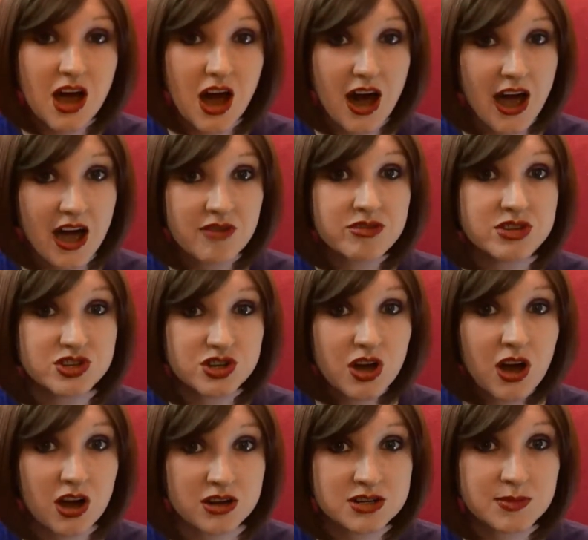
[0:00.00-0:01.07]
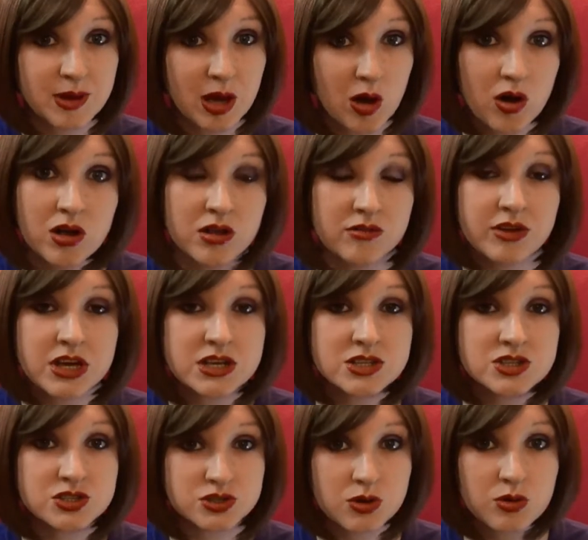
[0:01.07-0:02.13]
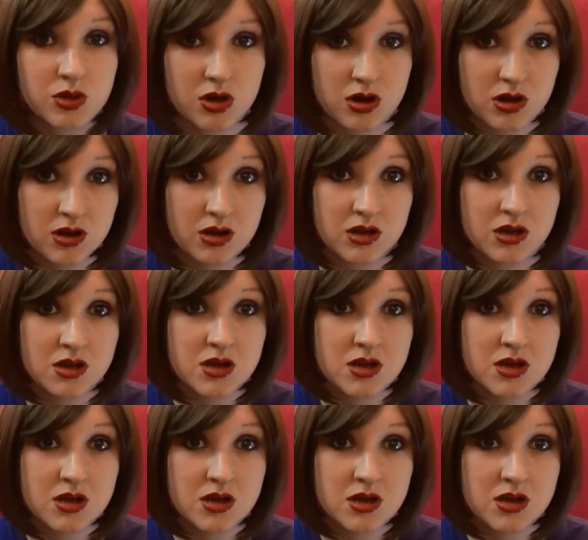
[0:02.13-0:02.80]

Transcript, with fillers: I haven't talked about all of it in so long.